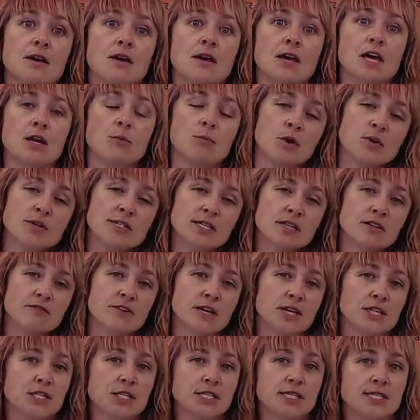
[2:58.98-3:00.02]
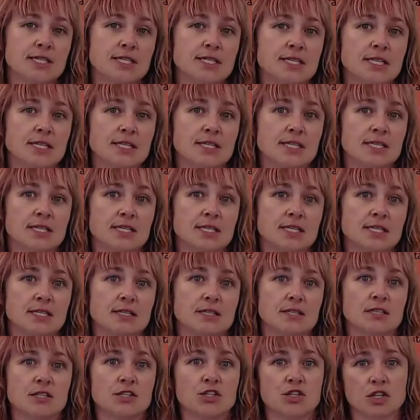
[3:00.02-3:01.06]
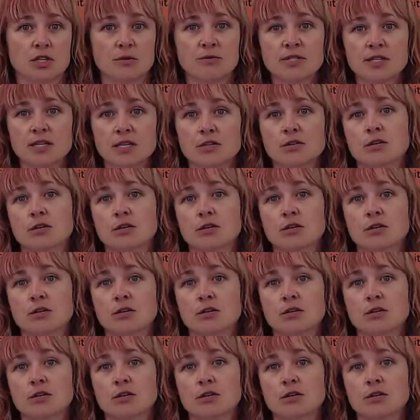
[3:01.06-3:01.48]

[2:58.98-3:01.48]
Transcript: In most infectious diseases, the germs that